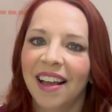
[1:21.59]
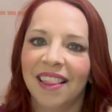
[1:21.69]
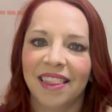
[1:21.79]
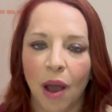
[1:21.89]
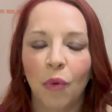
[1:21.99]

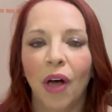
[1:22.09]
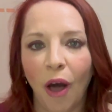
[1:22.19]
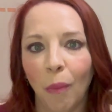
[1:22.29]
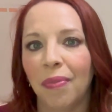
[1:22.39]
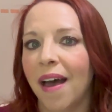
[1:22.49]
that will
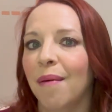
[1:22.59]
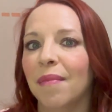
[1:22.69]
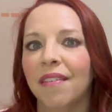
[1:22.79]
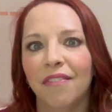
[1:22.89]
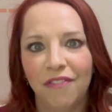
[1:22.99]
help
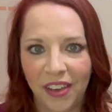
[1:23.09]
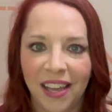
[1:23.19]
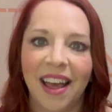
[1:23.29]
them fit